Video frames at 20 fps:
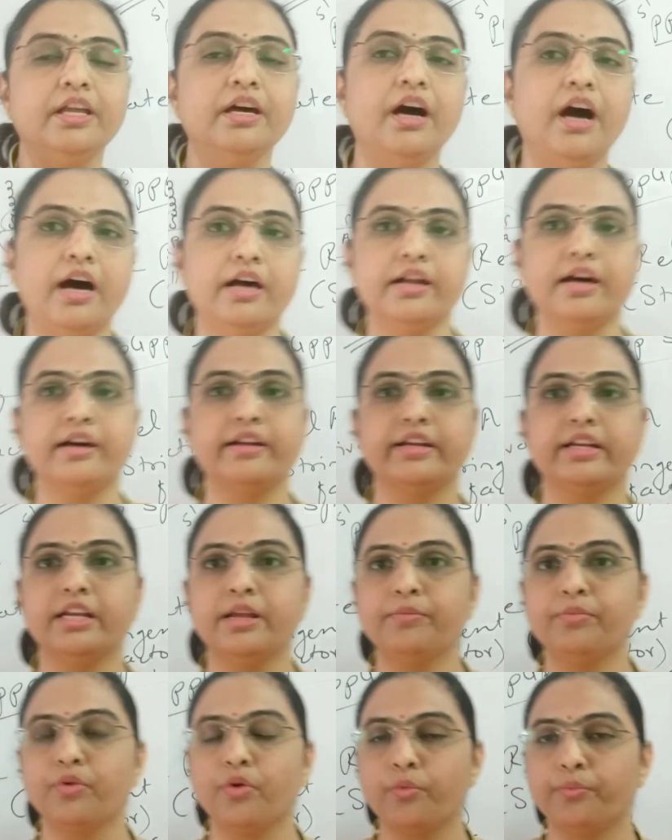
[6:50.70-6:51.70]
rRNA
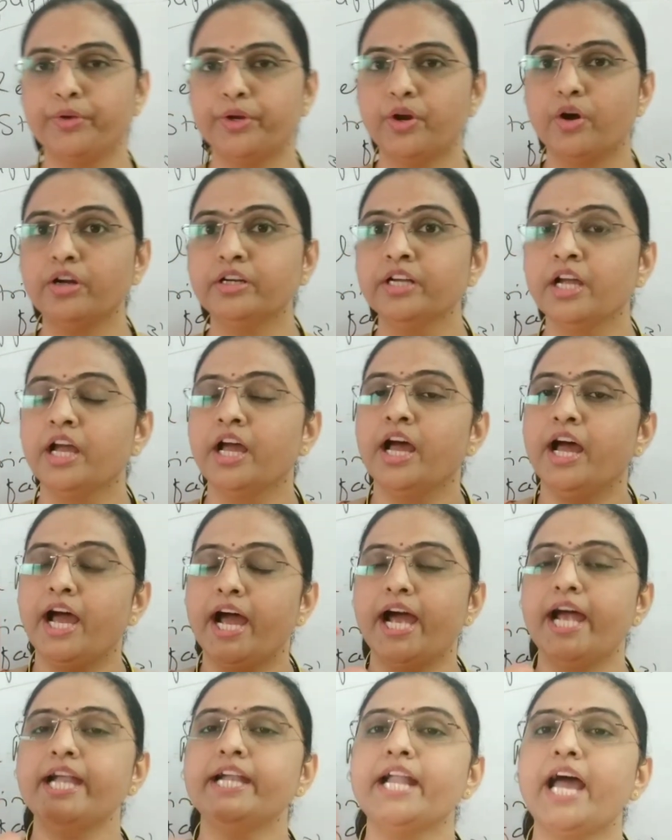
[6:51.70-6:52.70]
operon.
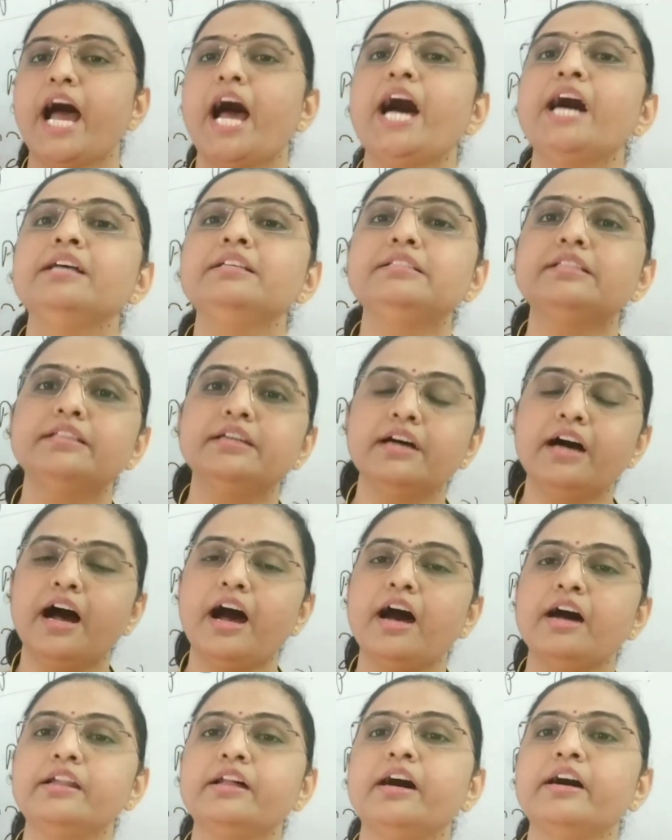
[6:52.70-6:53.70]
And as the
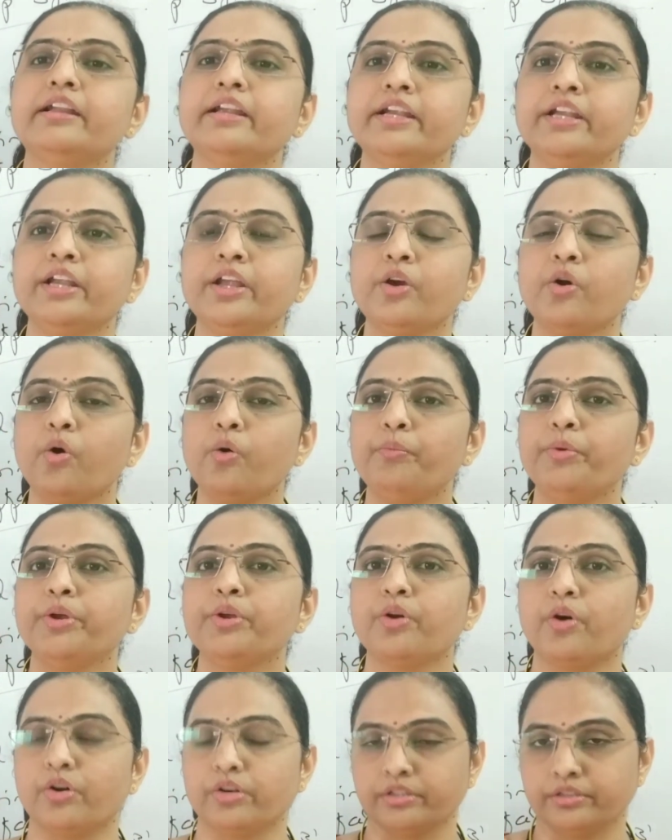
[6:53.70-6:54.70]
rRNA
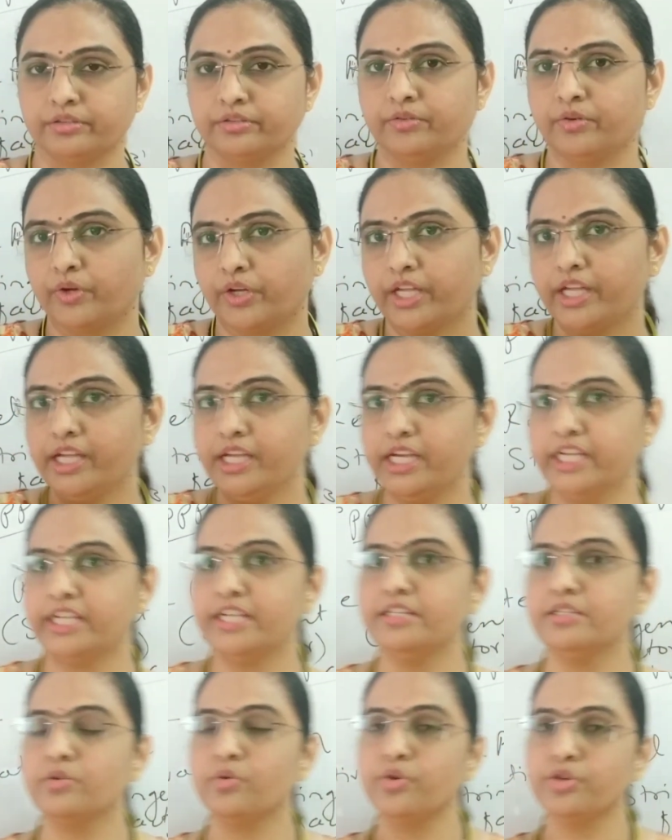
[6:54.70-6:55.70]
operon, okay, it
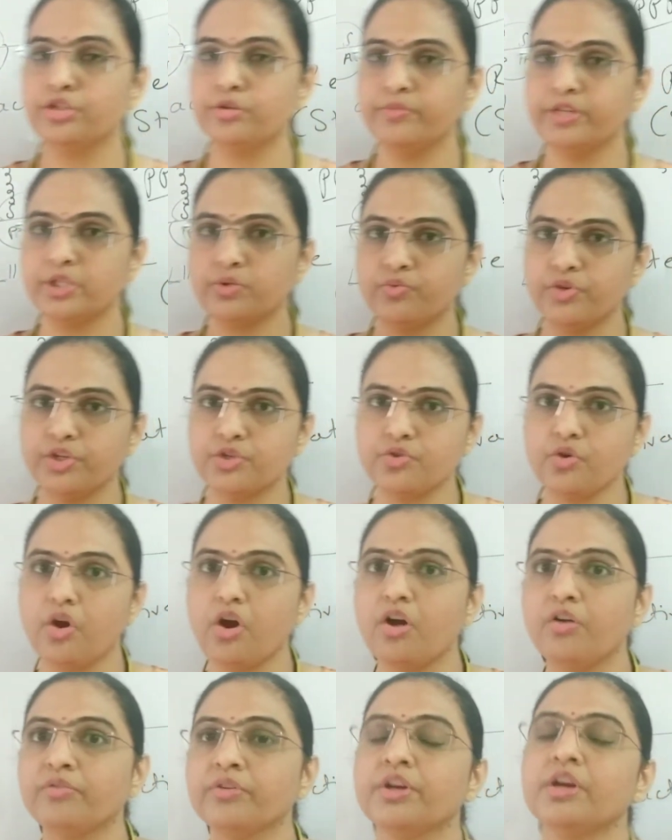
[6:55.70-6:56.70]
is going to be switched
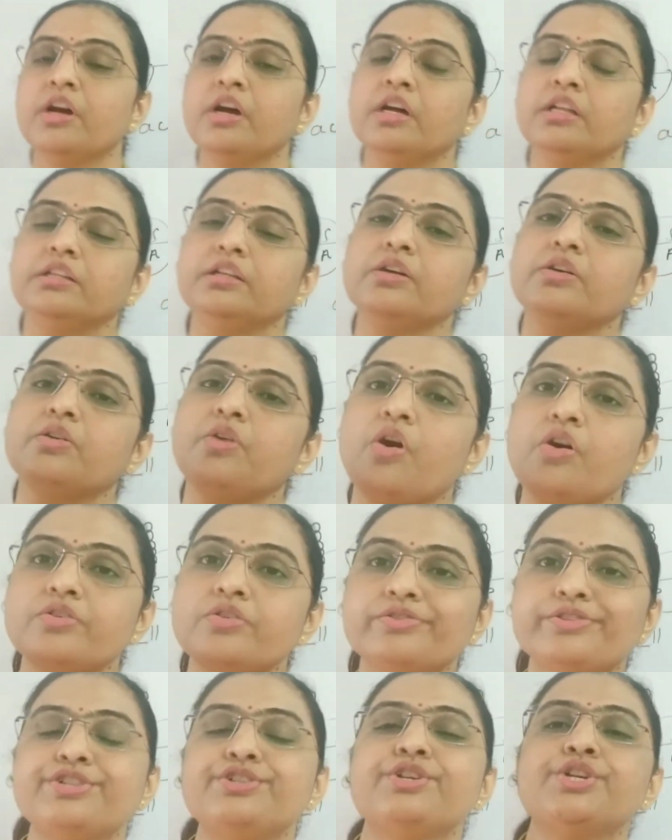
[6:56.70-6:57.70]
off, the
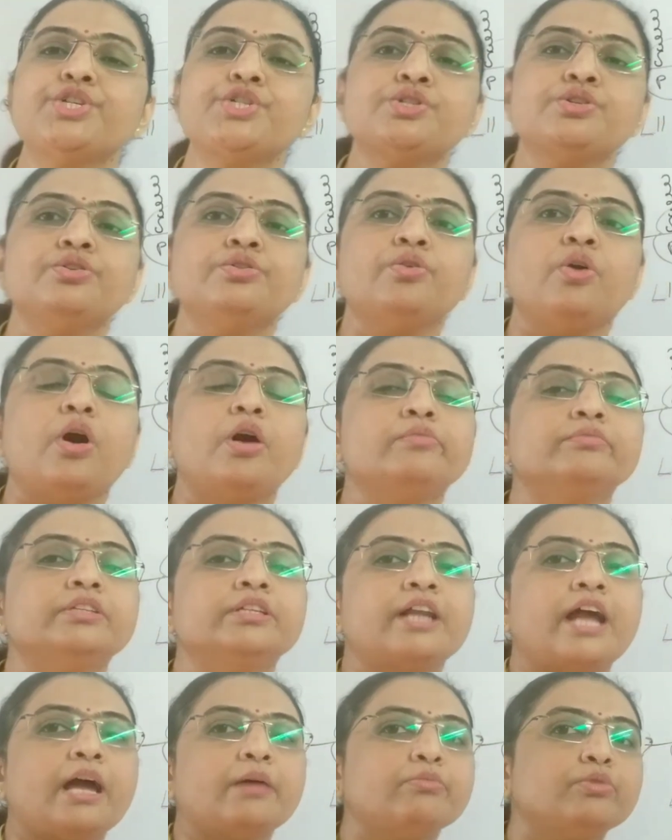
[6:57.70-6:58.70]
concentration of the
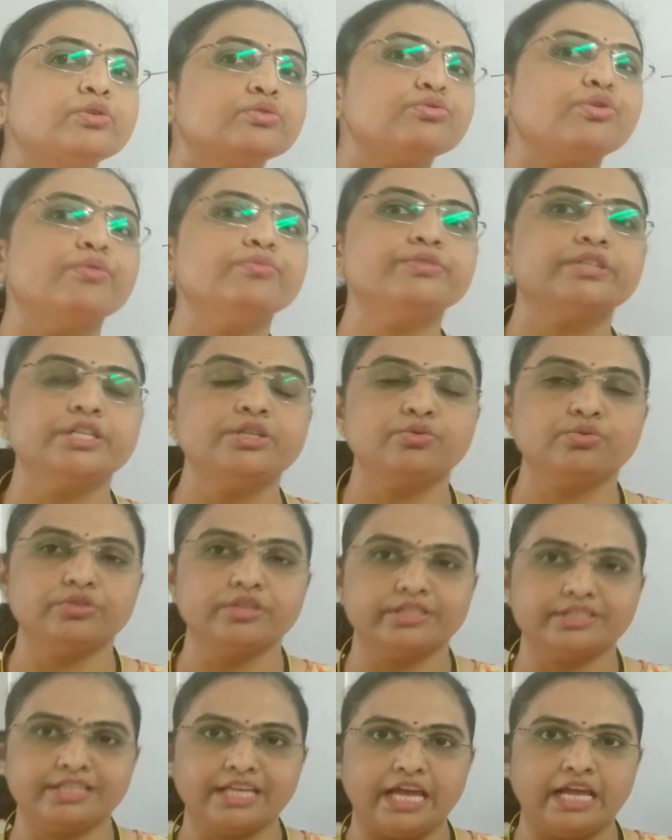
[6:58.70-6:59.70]
ribosomes into the
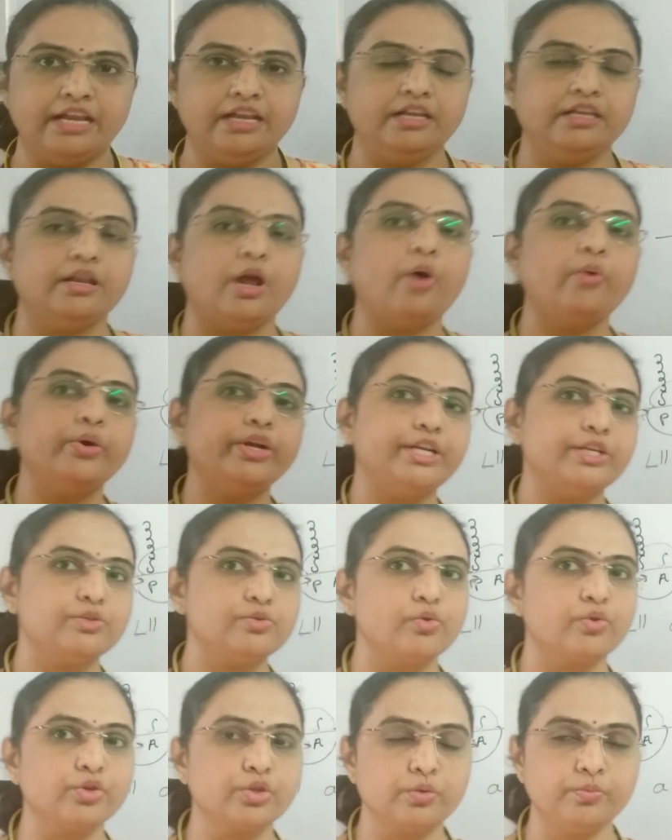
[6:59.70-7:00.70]
cell, now it is
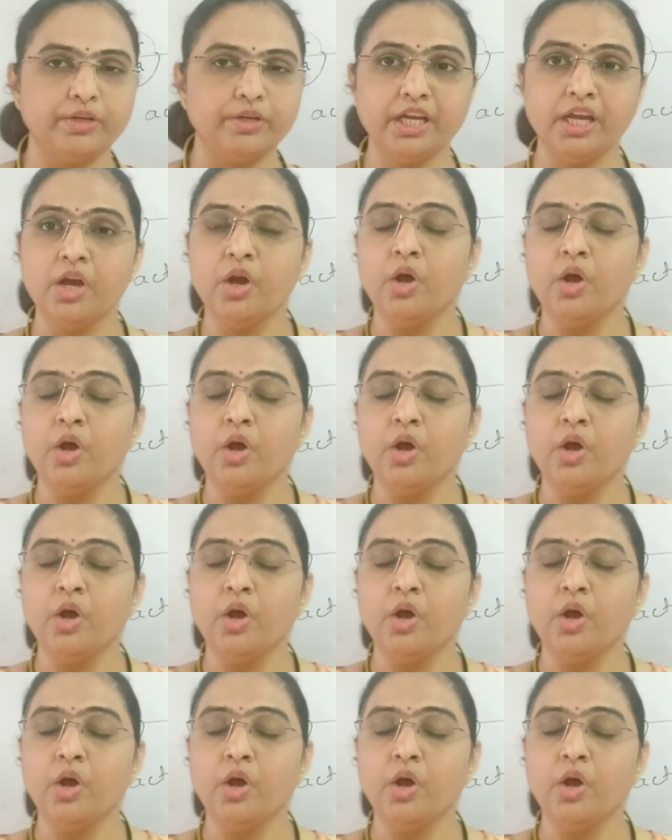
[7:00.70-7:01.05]
going to be